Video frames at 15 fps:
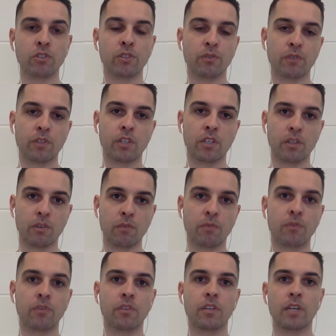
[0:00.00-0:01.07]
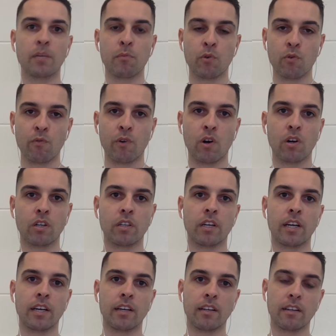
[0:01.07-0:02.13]
to forgive and move on
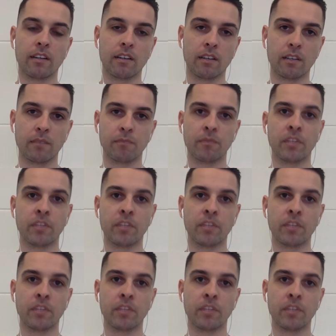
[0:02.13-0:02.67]
and uh,